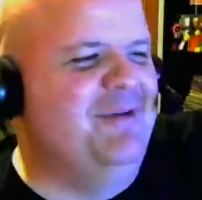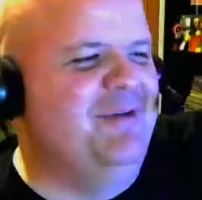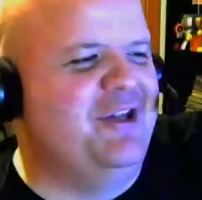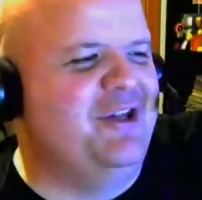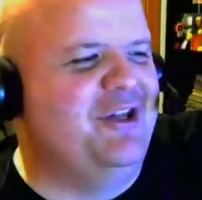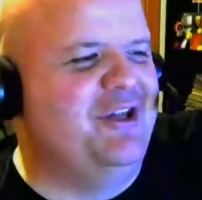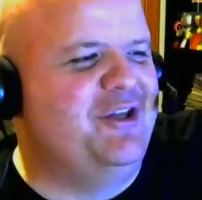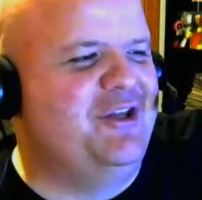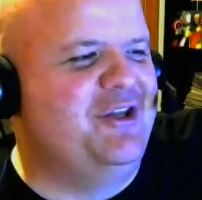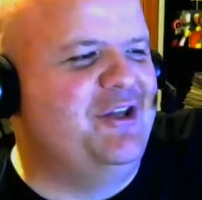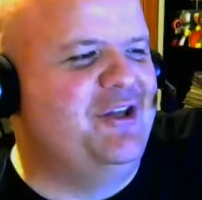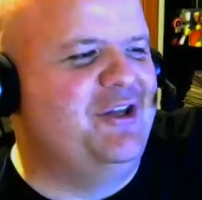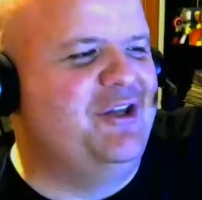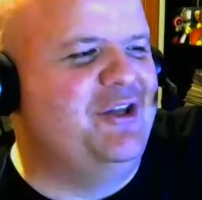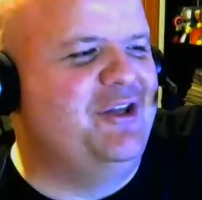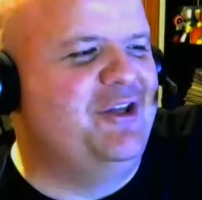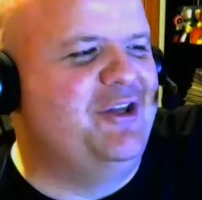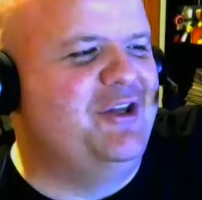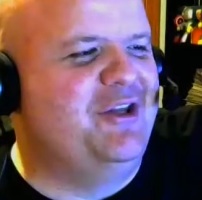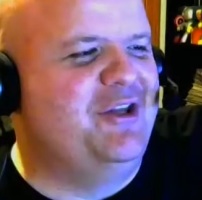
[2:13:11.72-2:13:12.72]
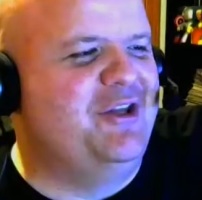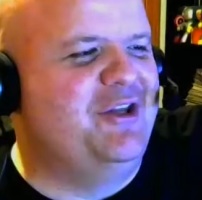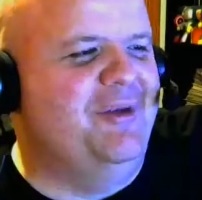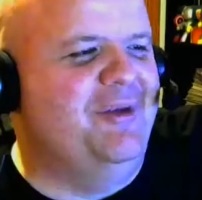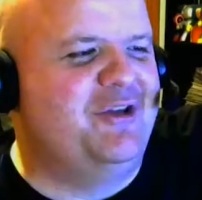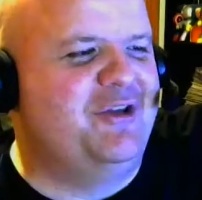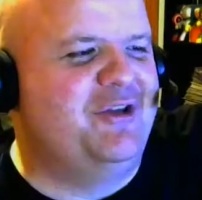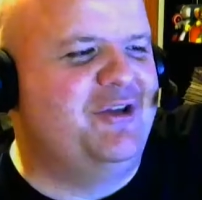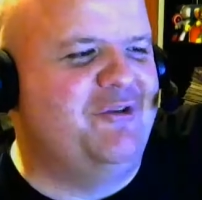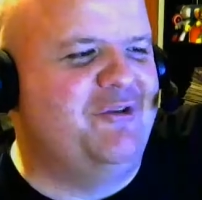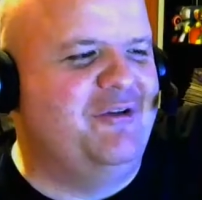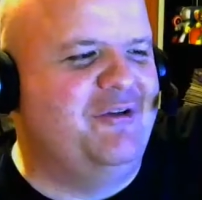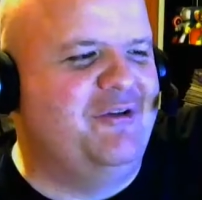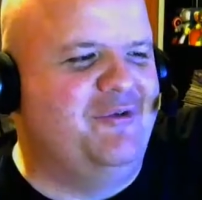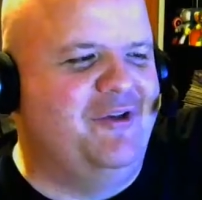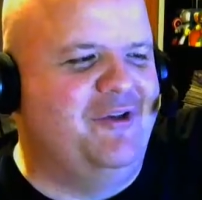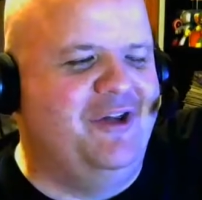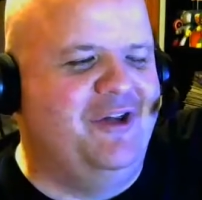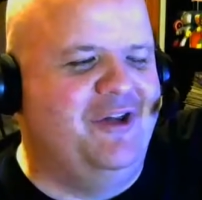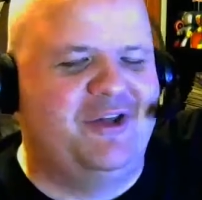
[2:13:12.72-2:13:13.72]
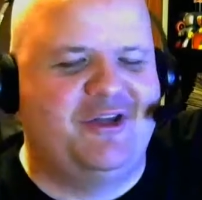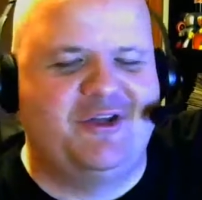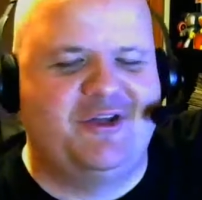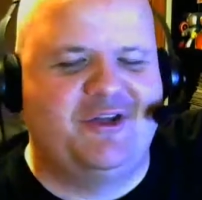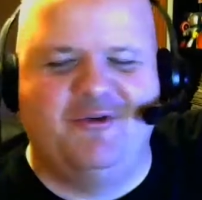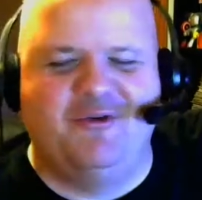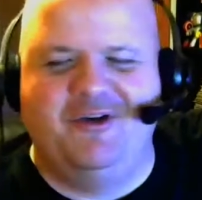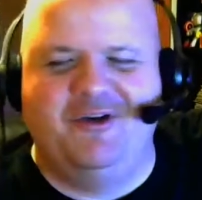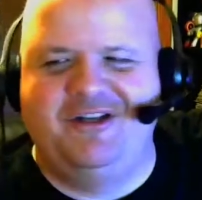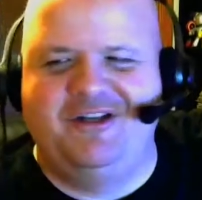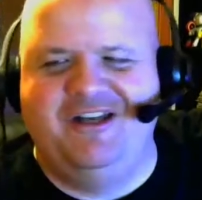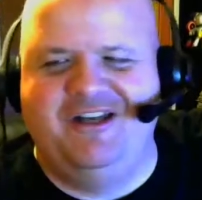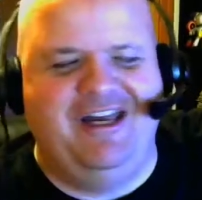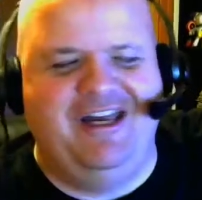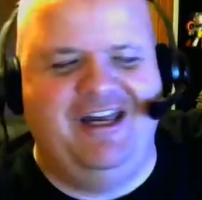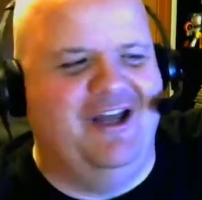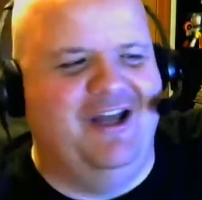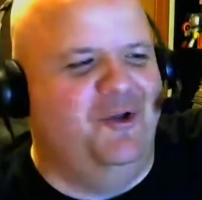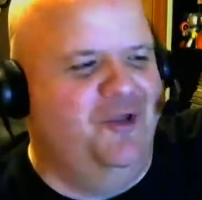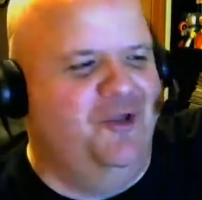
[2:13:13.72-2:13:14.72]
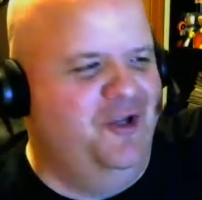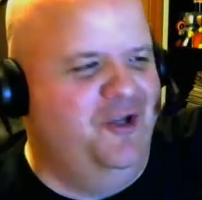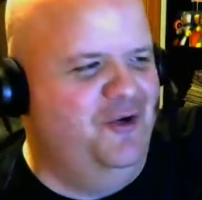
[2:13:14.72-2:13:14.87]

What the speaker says: if we paid $4 for this story today, hell no.